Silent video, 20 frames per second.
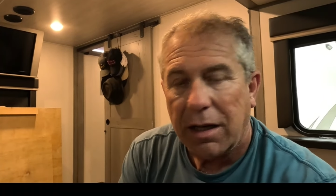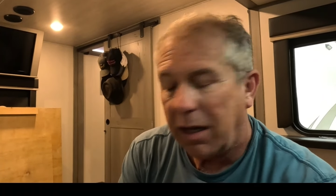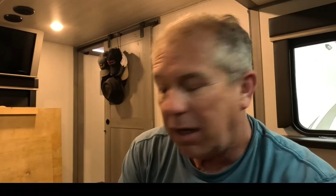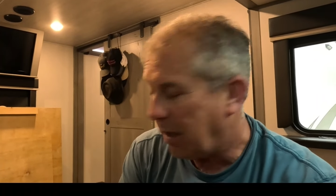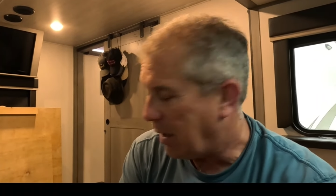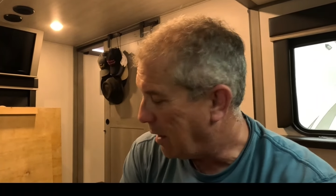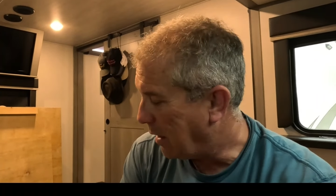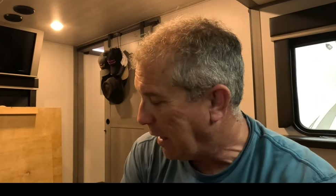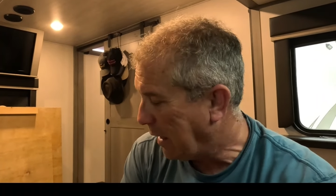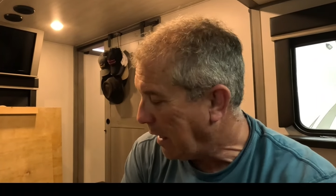
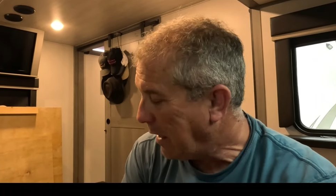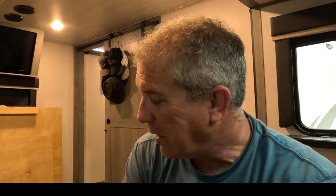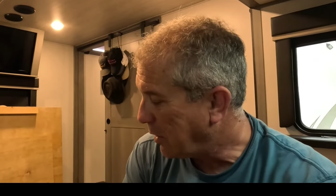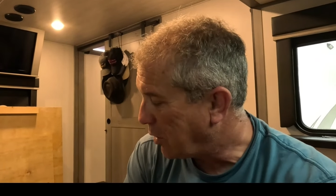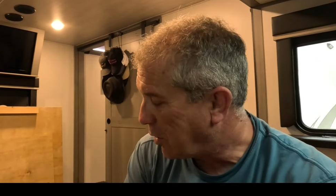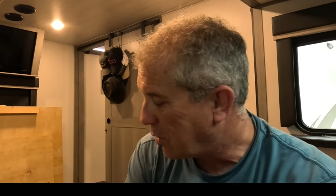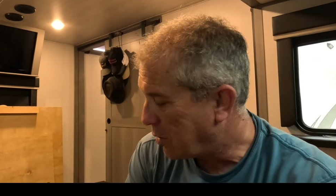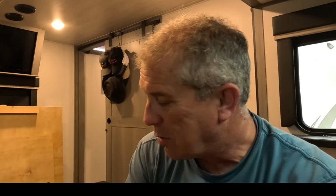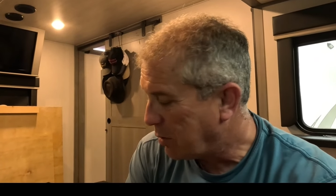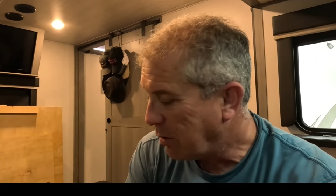It
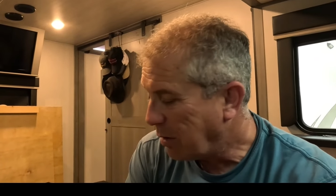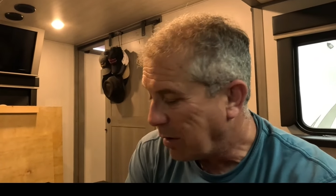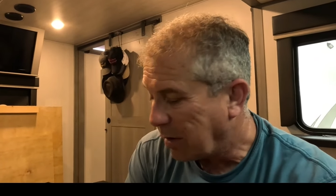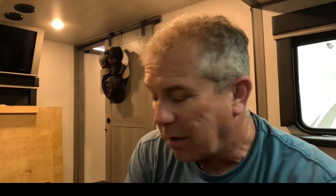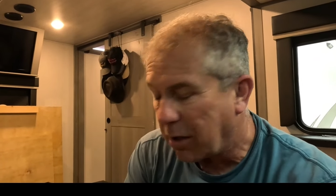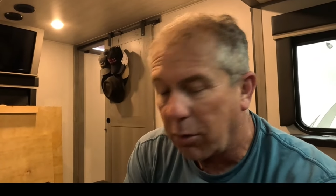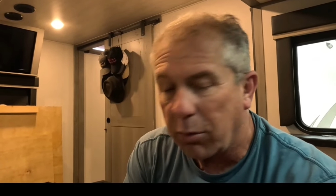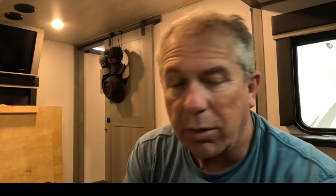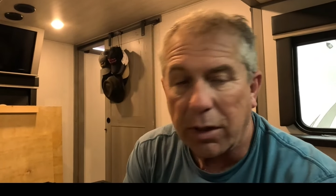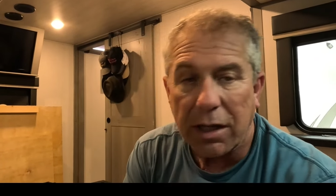should
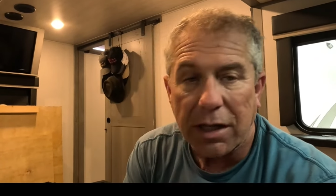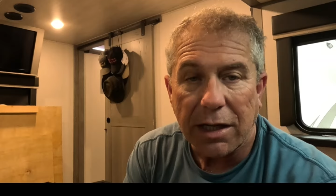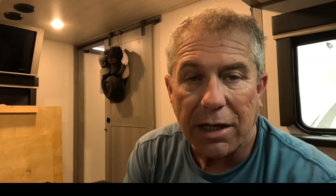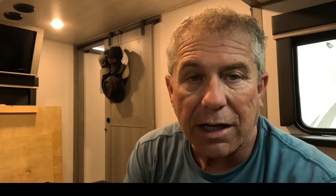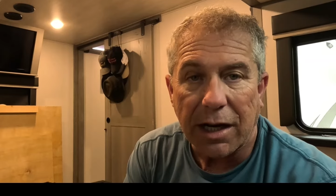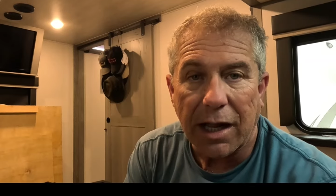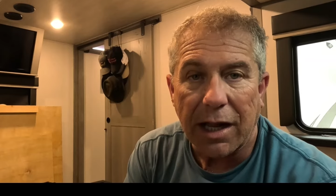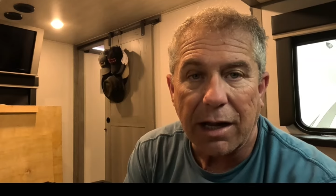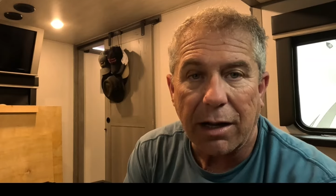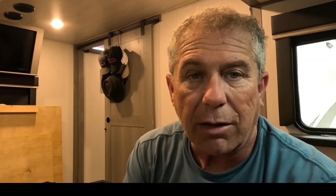go in
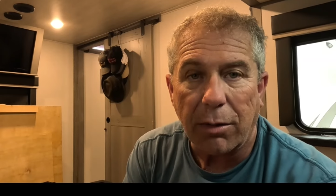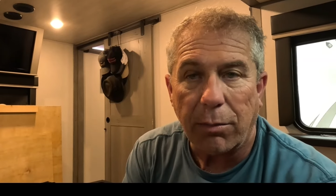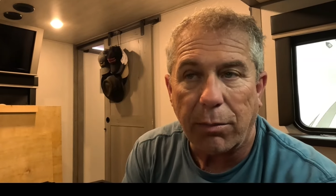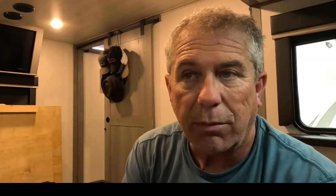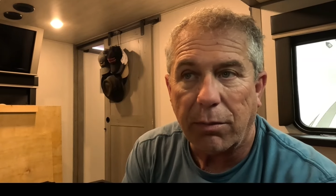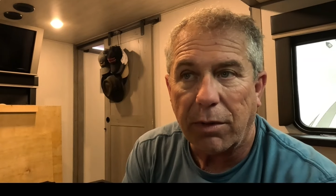and out